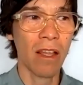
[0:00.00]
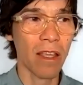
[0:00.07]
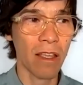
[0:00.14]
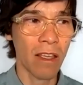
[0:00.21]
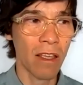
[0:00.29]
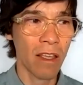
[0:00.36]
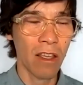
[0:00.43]

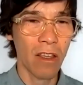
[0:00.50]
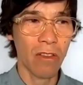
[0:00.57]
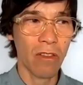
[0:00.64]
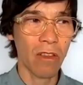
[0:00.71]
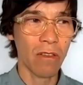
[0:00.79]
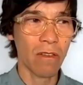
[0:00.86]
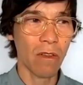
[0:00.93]
Like
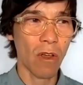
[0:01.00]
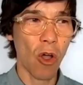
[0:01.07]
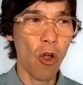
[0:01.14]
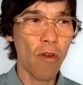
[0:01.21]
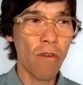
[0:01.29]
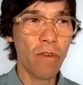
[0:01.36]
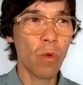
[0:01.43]
this
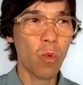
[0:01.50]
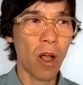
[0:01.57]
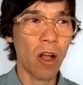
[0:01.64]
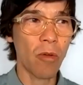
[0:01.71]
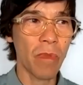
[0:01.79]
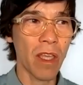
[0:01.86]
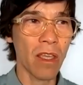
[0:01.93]

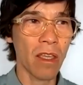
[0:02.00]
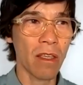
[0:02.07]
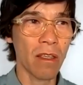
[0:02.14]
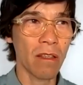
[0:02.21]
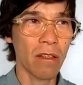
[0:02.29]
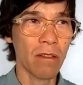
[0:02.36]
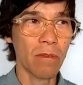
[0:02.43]

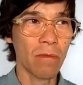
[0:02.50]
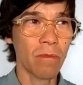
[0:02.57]
overwhelming